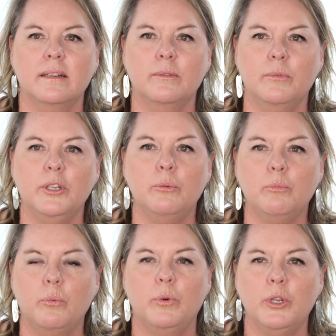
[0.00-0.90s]
when you
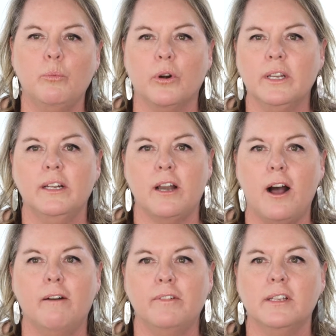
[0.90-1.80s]
when you work in an
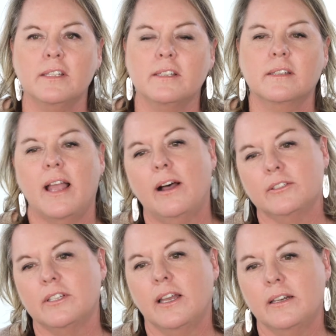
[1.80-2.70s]
office
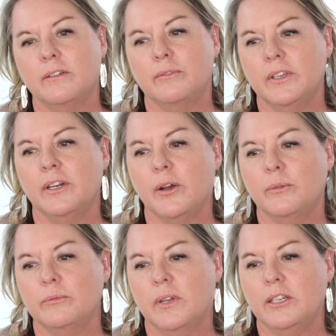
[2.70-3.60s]
outside of, you
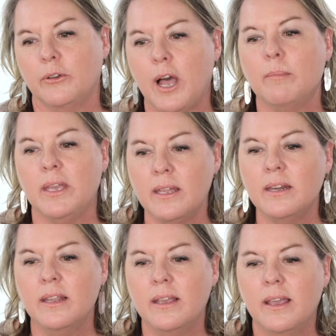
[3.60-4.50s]
know, and you come
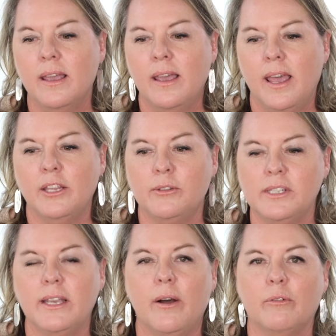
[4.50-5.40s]
in and you
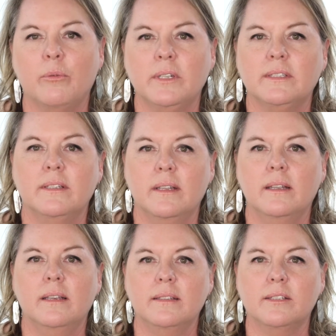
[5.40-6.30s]
see how everyone's
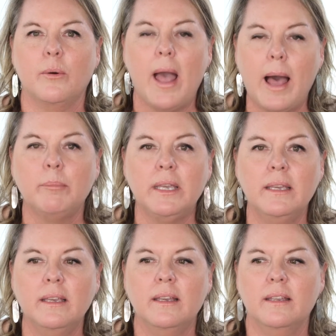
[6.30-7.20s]
is so
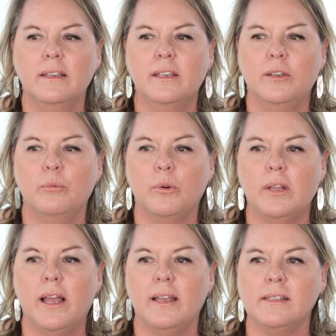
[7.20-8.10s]
happy, you
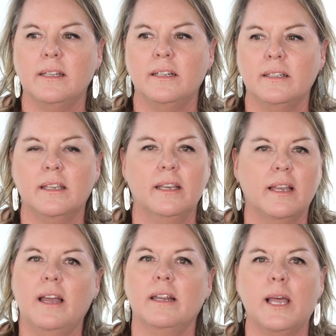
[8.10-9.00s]
realize that it, it
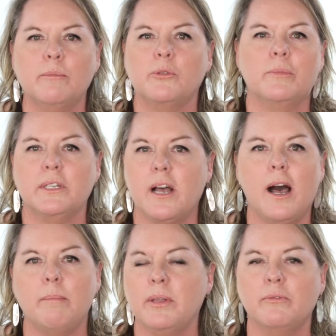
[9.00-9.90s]
kind of comes from the
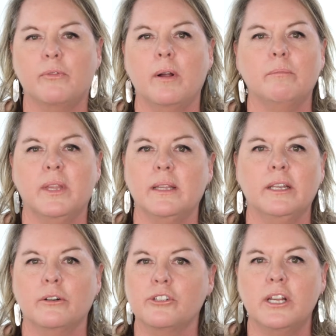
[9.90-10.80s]
top and from the
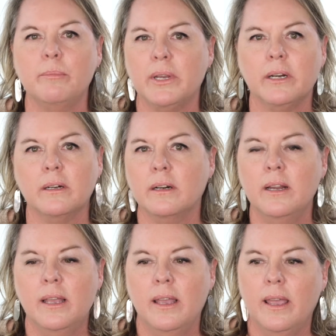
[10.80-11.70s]
leadership here.
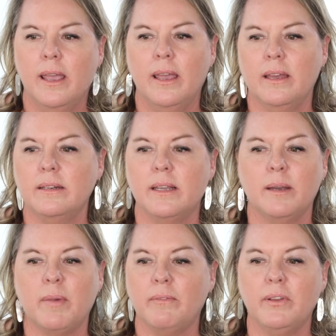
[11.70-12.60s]
And
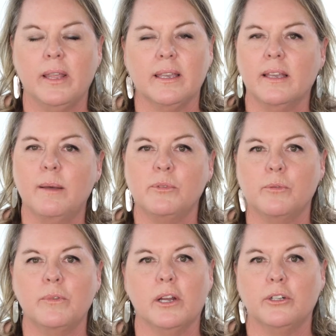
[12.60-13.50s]
um, I feel like it comes
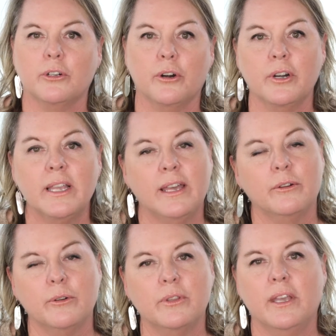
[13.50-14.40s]
from Dr. Gurney. I
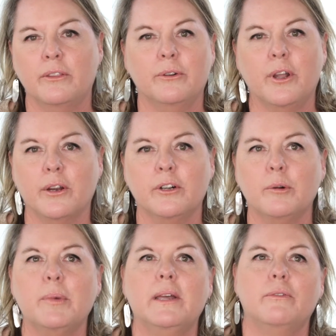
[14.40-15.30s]
don't know the other doctor,
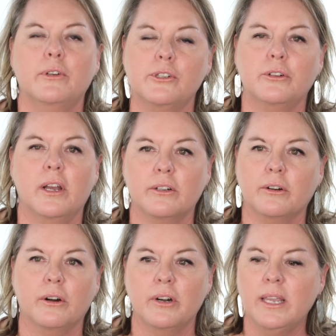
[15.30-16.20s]
but for sure Dr.
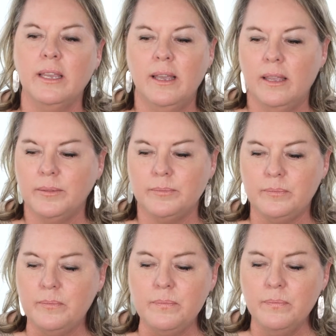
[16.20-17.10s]
Gurney.
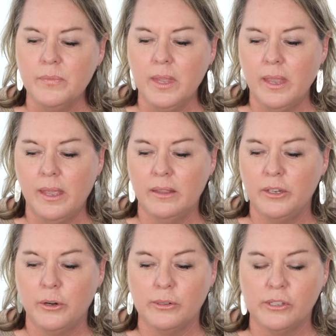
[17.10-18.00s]
And the
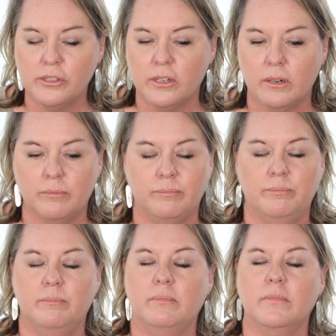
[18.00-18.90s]
nurses are
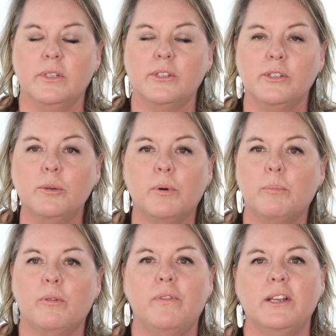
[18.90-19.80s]
super
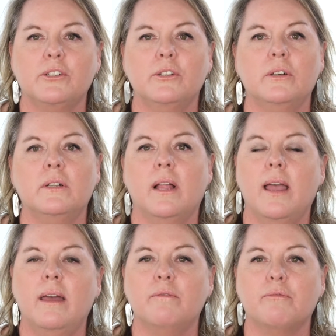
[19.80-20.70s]
professional
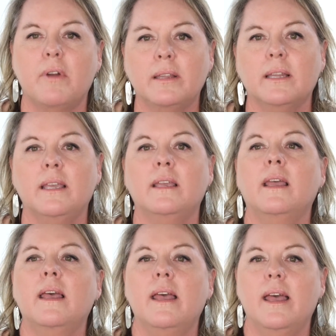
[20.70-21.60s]
and friendly
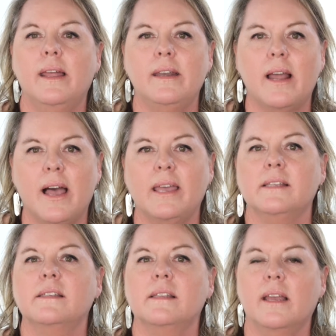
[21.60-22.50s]
and
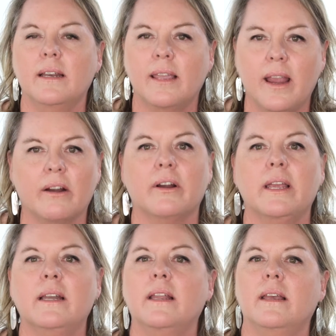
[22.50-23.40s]
nice and
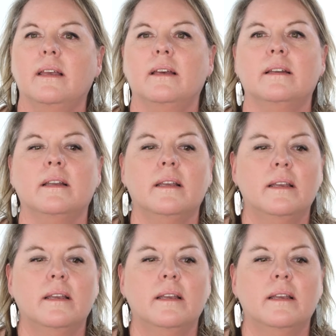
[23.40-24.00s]
caring and